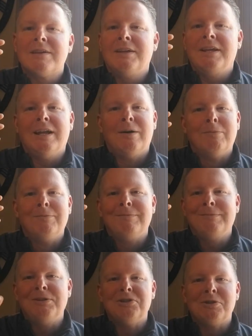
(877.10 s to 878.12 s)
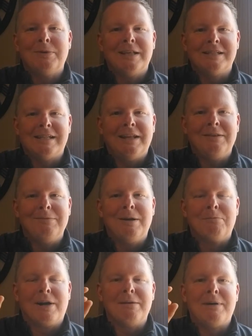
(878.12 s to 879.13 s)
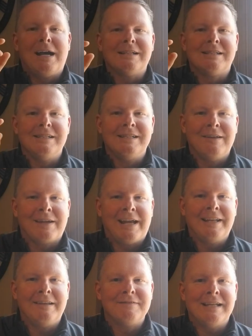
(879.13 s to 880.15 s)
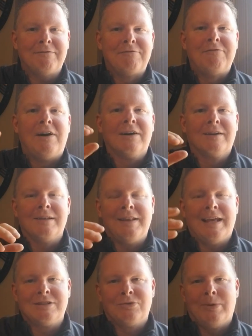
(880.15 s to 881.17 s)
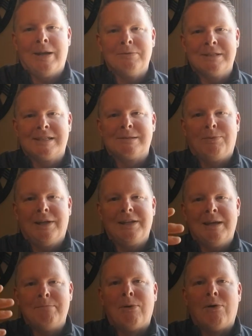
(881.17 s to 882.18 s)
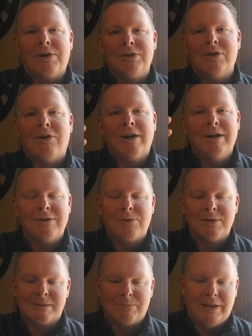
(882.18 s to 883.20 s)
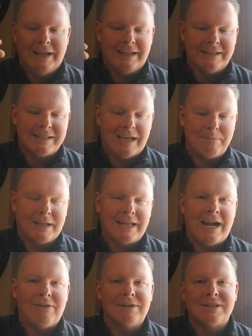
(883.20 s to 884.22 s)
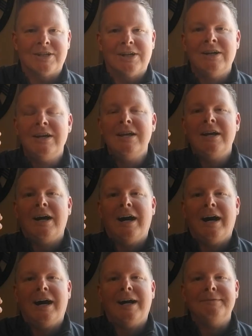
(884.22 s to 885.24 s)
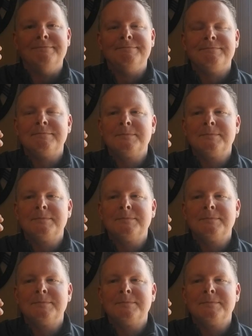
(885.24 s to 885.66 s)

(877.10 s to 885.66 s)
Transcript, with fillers: you know, usually when they say, you know, Brettanomyces, it kind of gives that funk, and that's when I was explaining that barnyard horse blanket type of character. Um,